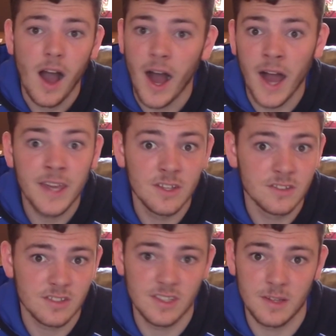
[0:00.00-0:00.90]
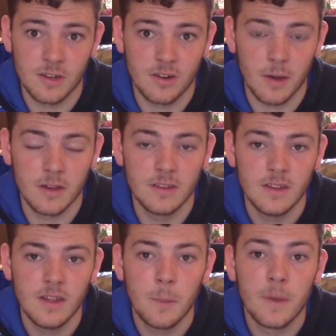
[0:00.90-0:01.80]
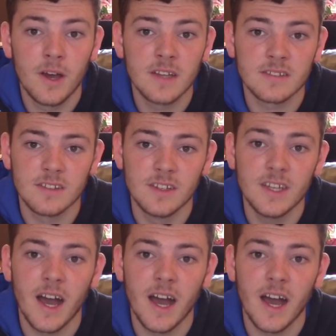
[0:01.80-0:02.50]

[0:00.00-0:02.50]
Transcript: I can see them cracking. Personally,